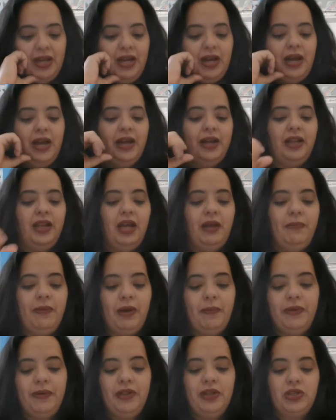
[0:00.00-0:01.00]
I climb
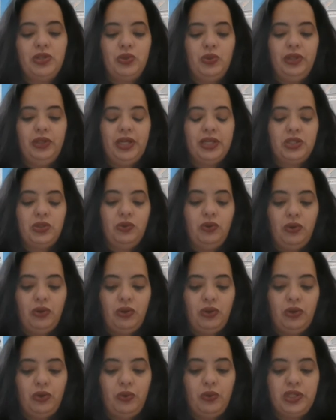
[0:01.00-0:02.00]
up on the stool next to
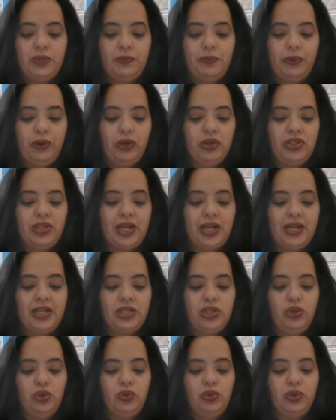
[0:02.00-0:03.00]
Lolo, who is perched at
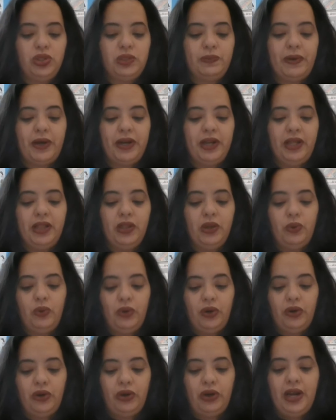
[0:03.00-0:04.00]
his usual spot in the
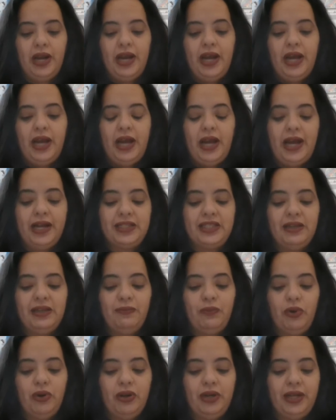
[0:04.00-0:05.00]
corner, acting
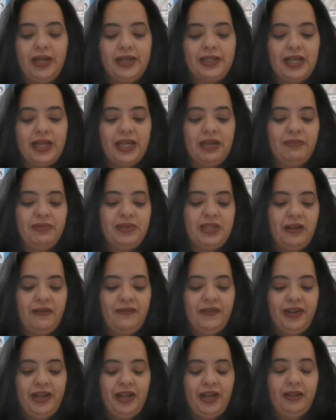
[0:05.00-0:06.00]
more or less like
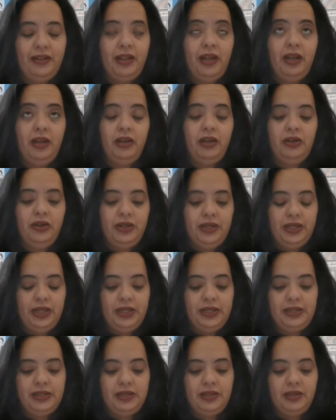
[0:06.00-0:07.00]
himself again, thank
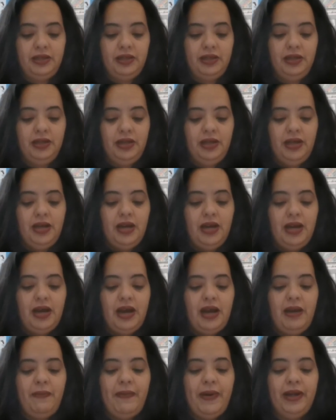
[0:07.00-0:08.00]
goodness.
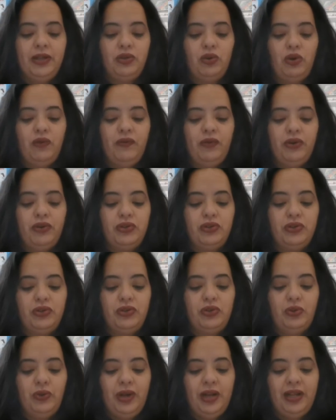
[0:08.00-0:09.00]
I biked over
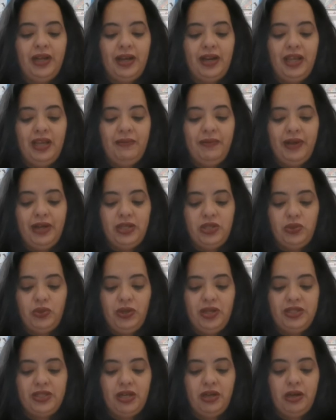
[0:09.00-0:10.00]
to El Caribe as
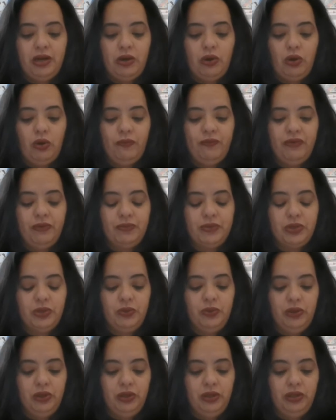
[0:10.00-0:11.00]
soon as I got home from
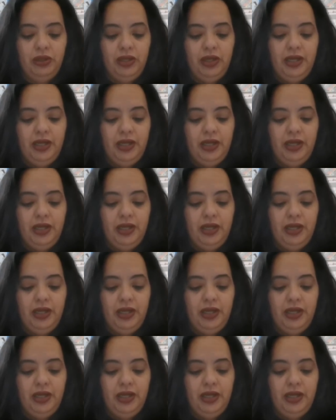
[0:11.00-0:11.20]
school.